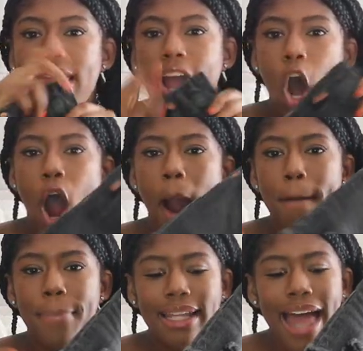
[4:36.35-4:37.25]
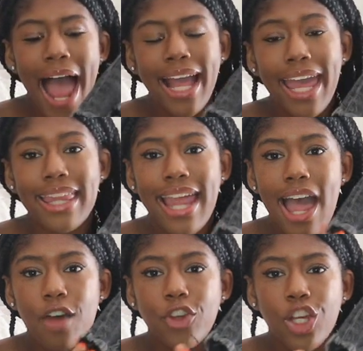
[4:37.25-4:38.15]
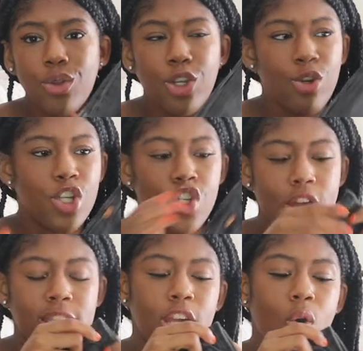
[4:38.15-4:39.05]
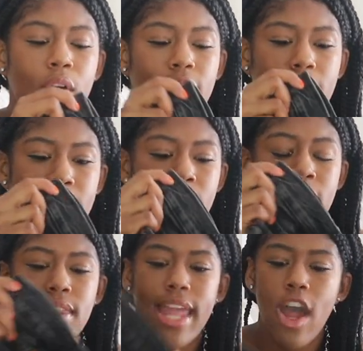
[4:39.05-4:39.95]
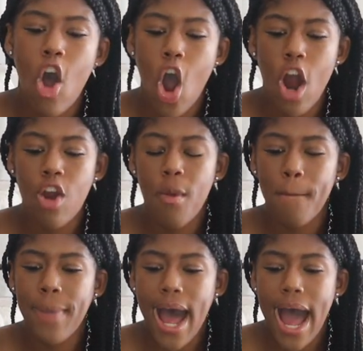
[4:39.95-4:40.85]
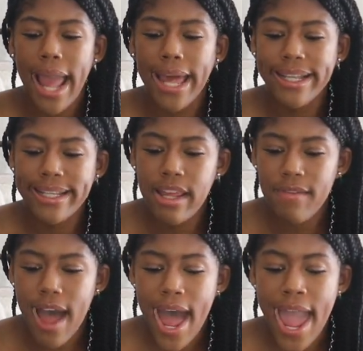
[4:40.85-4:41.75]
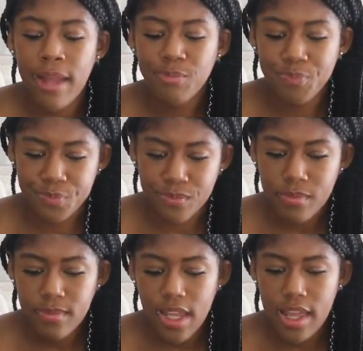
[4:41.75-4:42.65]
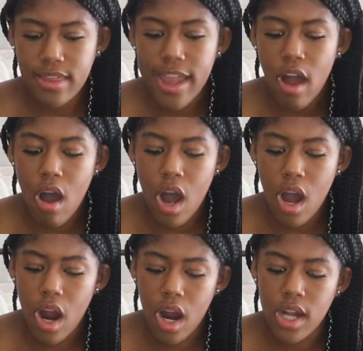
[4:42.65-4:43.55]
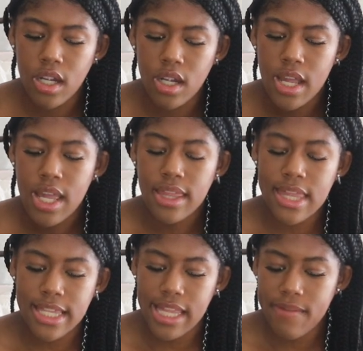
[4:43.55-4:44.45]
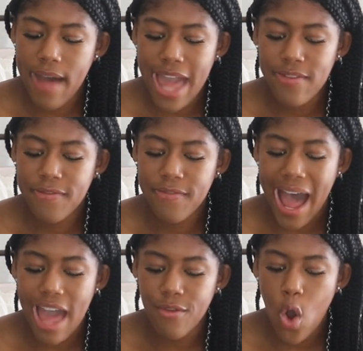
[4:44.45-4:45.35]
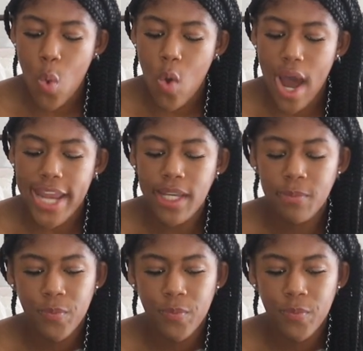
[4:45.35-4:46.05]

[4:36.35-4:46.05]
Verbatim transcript: They are black and they have cute little distressing on them. They are by Levi. They are the Levi five oh one.